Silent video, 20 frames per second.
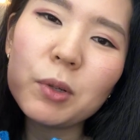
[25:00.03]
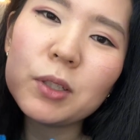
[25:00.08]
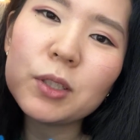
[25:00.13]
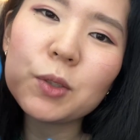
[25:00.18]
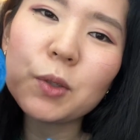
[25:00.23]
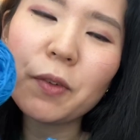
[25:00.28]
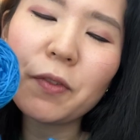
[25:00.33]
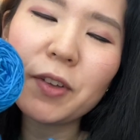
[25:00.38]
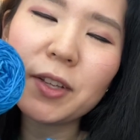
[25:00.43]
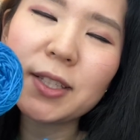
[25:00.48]

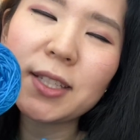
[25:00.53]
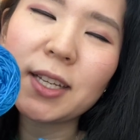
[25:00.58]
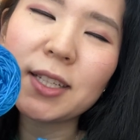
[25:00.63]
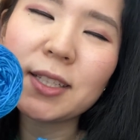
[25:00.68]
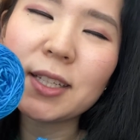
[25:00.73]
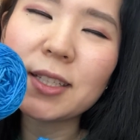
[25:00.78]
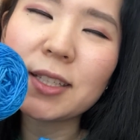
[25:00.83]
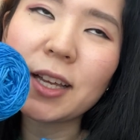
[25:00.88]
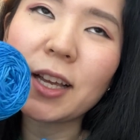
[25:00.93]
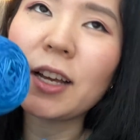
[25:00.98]
So if it says
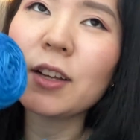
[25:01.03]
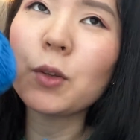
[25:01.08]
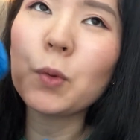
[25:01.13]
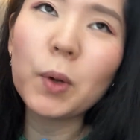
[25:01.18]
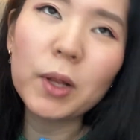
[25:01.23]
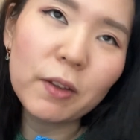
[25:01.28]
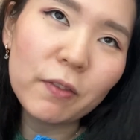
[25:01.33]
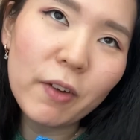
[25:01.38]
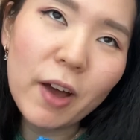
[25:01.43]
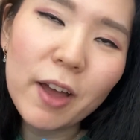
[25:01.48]
it's like a
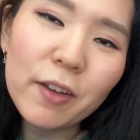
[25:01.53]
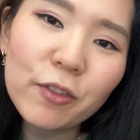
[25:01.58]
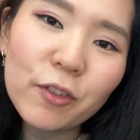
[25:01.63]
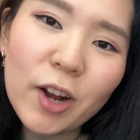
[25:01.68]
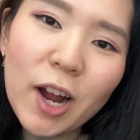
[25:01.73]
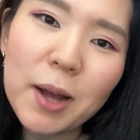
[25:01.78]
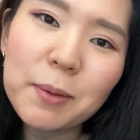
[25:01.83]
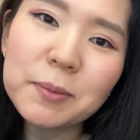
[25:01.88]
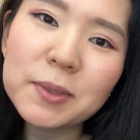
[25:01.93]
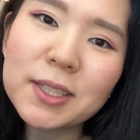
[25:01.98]
25
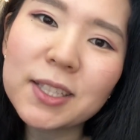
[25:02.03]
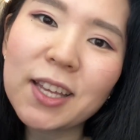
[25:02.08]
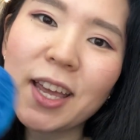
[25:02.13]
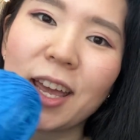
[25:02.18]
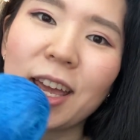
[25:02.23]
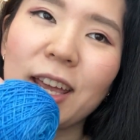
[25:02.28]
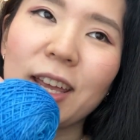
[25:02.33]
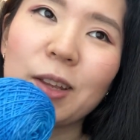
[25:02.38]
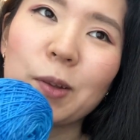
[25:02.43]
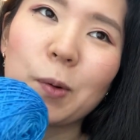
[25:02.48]
grams
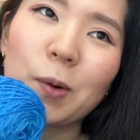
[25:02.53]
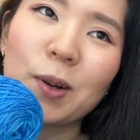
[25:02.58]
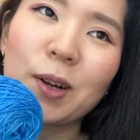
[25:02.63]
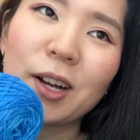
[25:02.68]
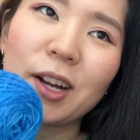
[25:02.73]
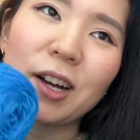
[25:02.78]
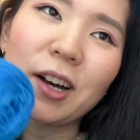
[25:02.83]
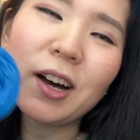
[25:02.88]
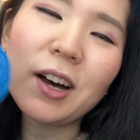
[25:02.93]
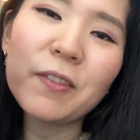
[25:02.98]
gain or
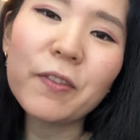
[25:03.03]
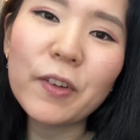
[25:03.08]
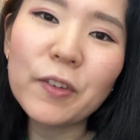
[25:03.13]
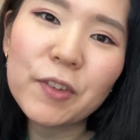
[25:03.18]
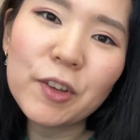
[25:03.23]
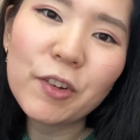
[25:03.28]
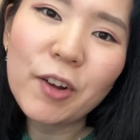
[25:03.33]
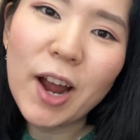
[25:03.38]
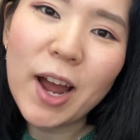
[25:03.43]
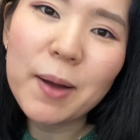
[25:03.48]
a
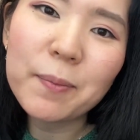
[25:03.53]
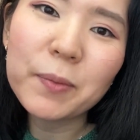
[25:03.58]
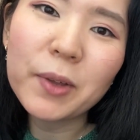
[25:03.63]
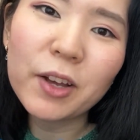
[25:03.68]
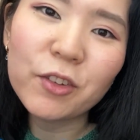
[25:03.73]
50 gram,